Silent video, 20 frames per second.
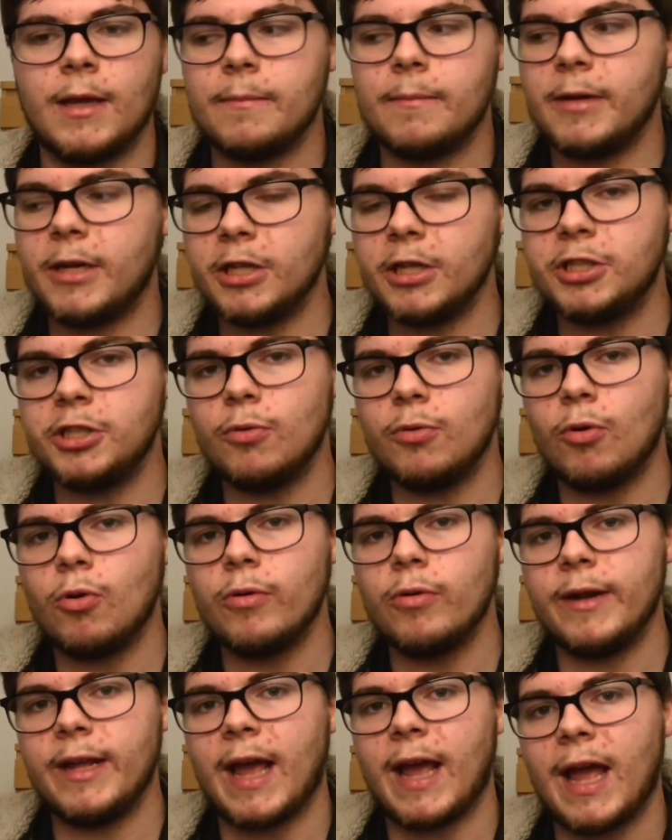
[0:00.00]
because you
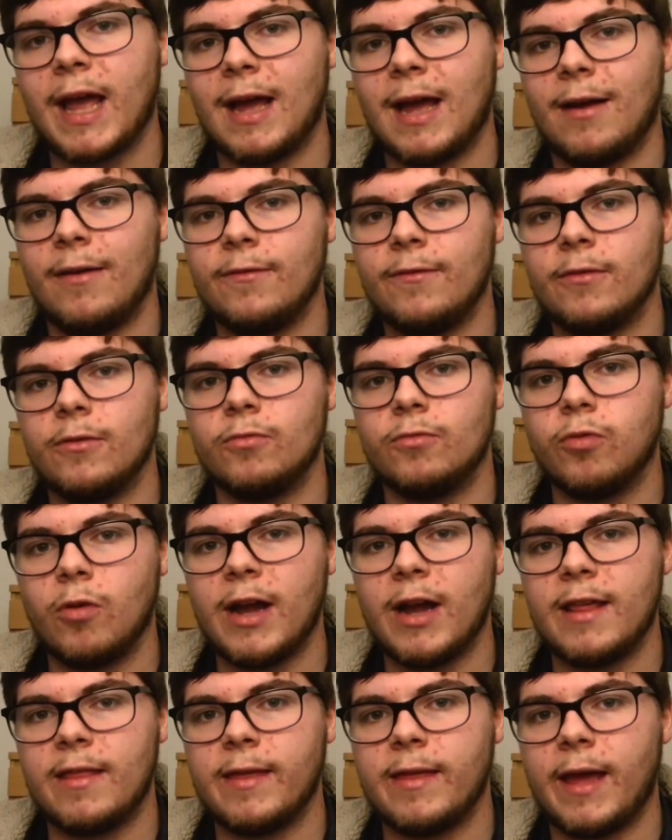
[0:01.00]
already have,
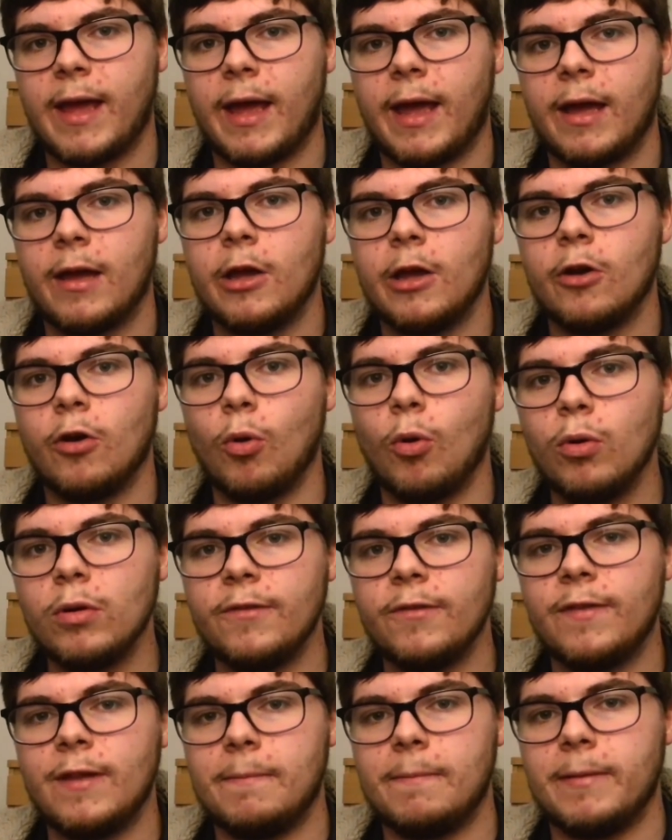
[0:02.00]
right there,
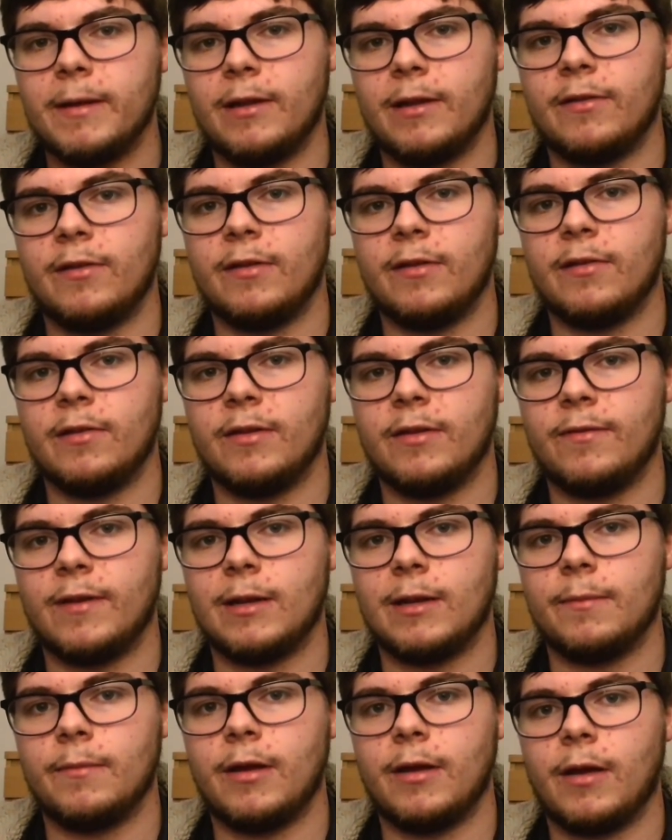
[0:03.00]
all of the ability to
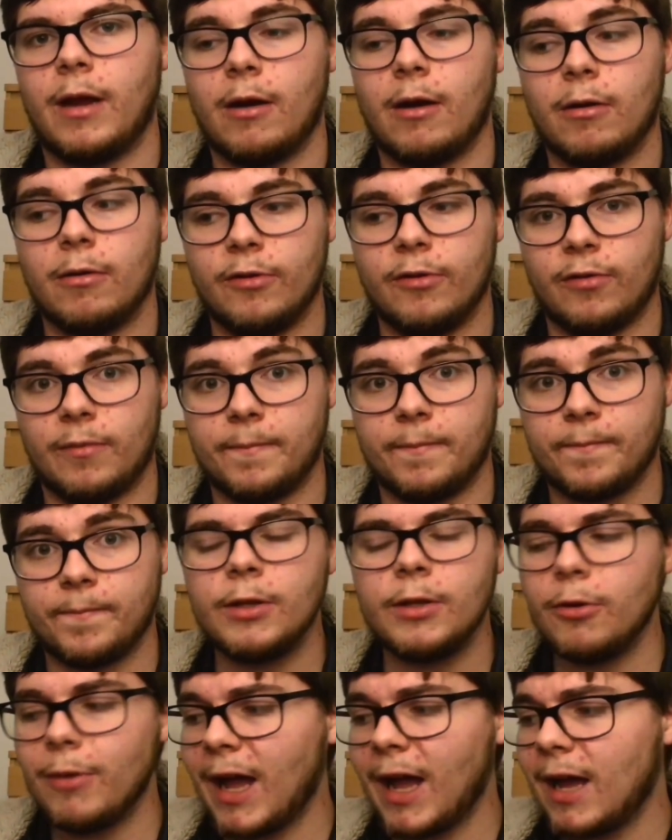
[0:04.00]
develop heroism.
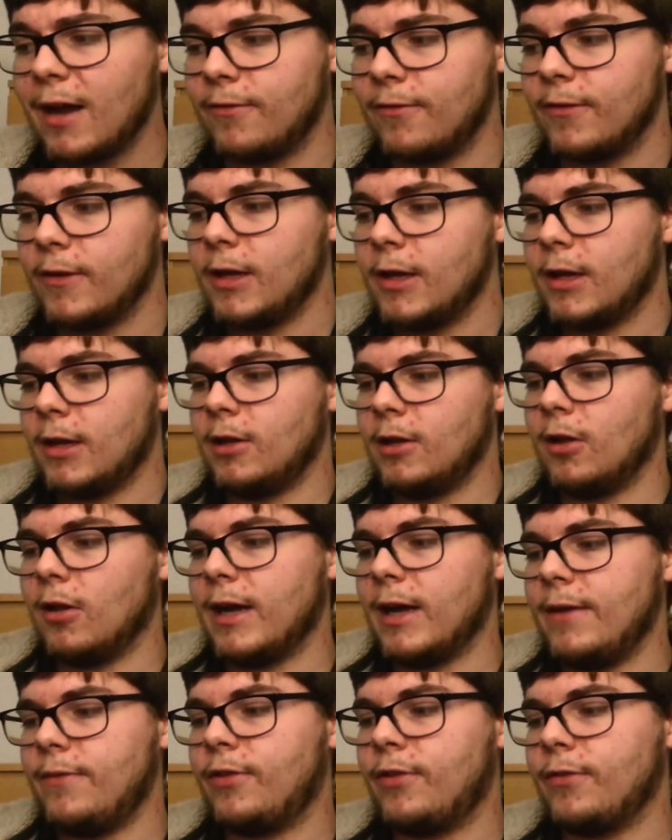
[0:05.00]
You have
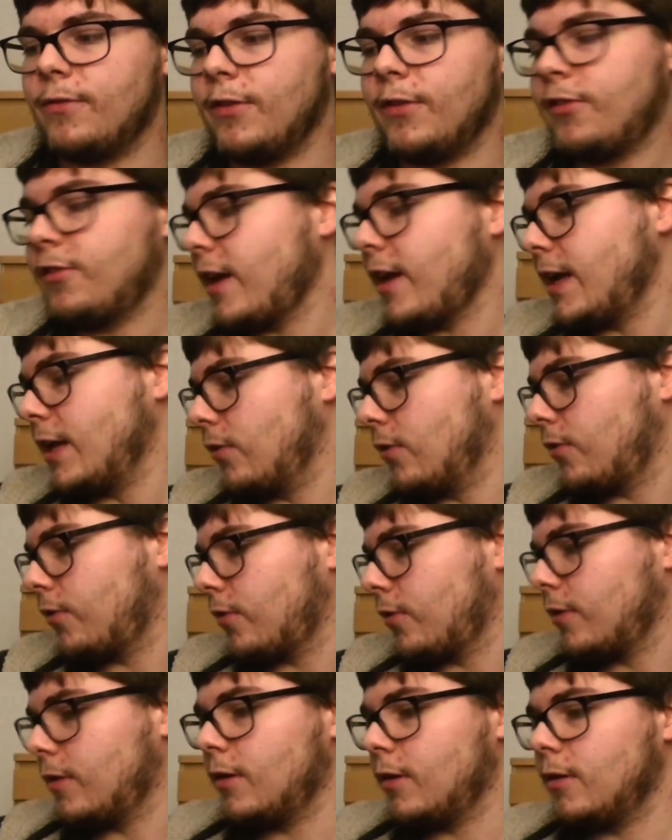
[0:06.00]
lives of the
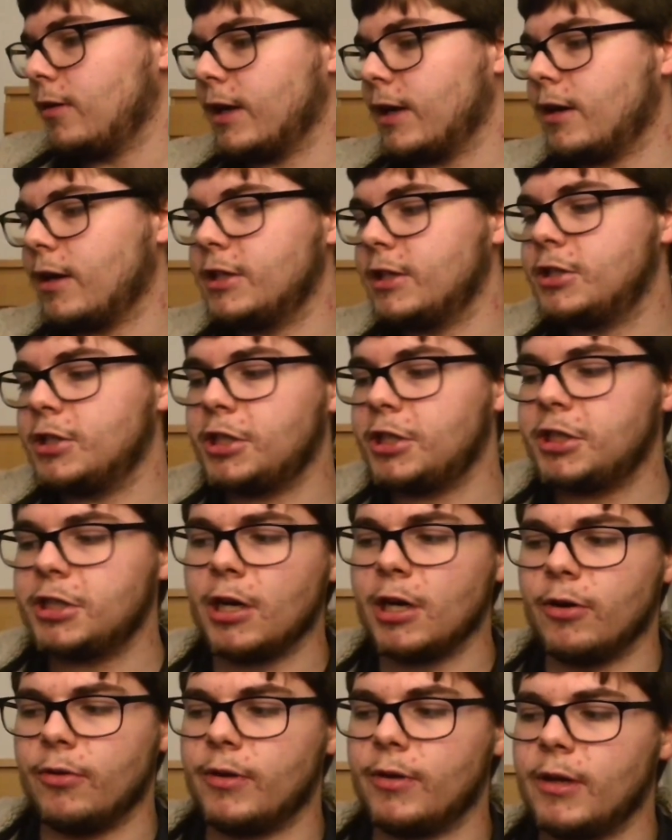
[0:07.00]
saints, like I just
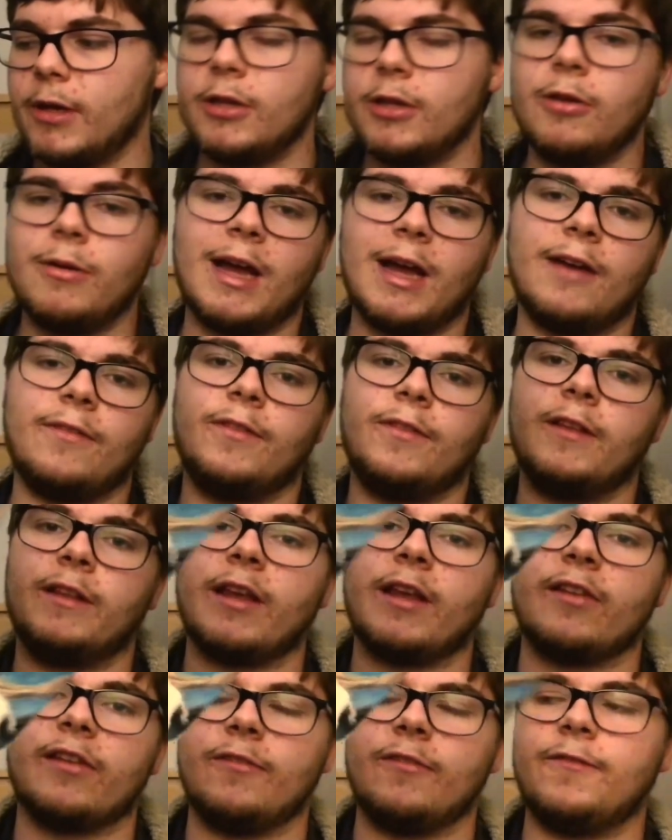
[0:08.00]
showed. You have the
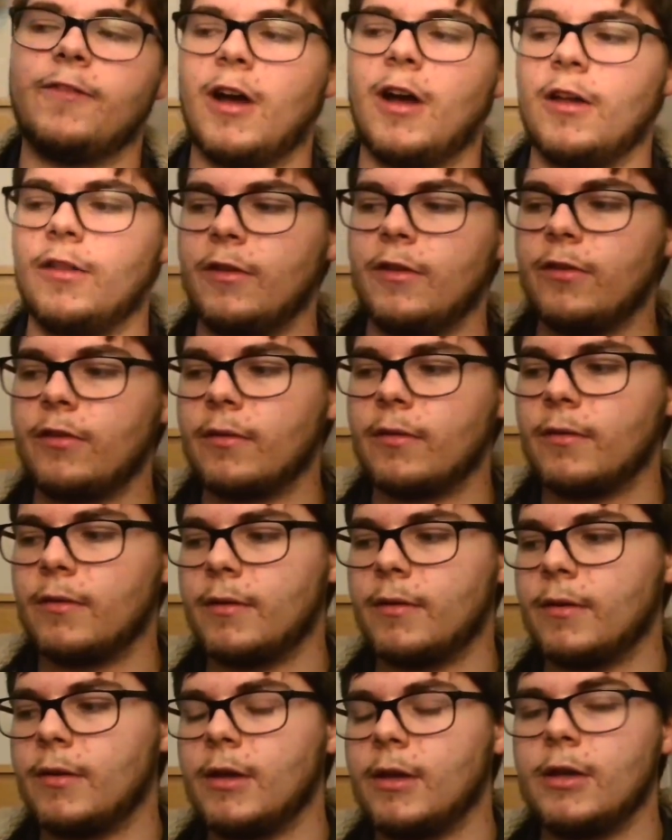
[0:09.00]
Desert Fathers,
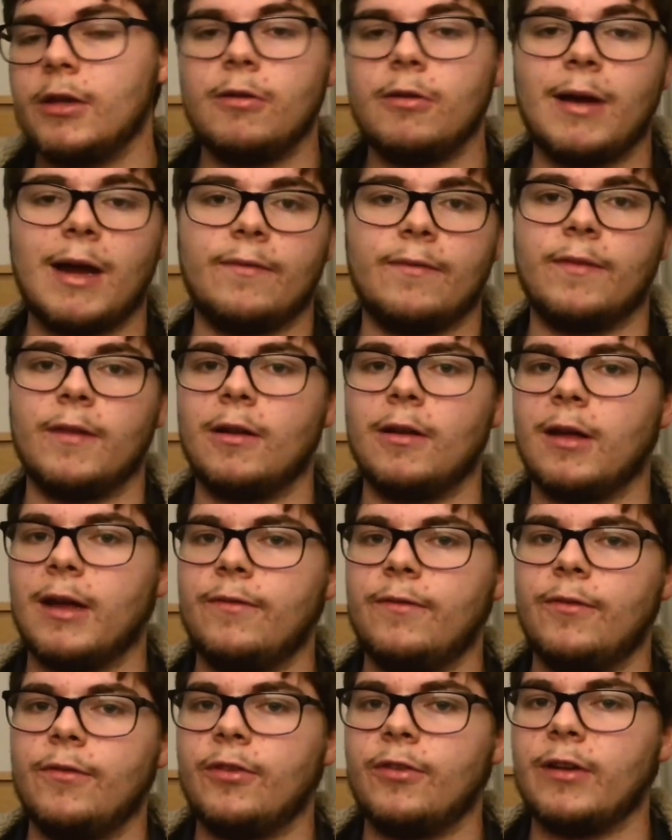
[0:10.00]
you have the
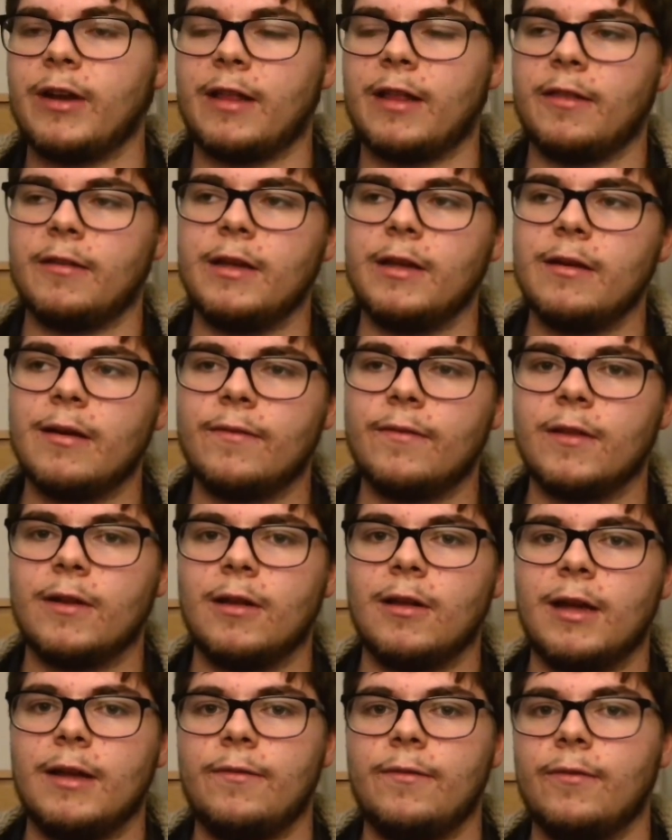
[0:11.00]
life of St. Anthony, you have the
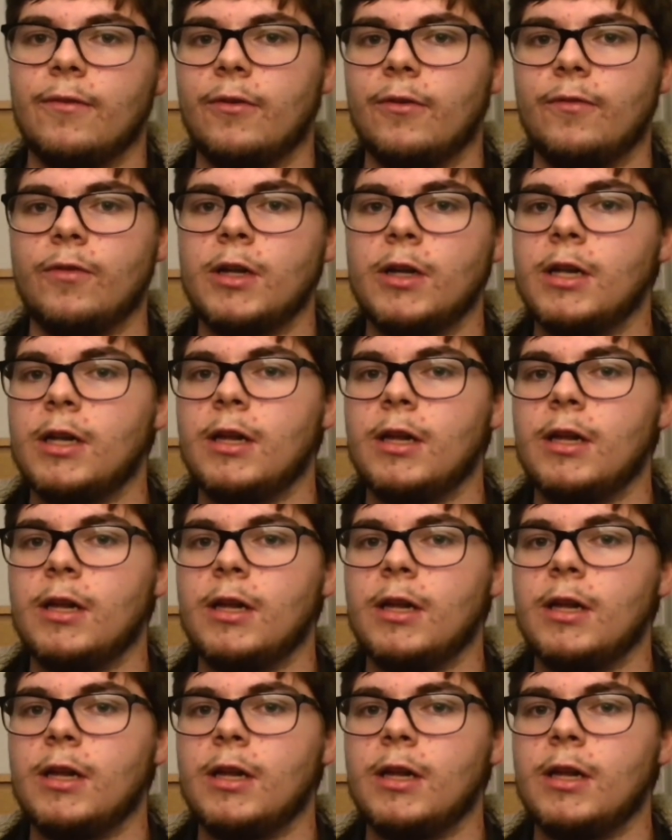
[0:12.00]
life of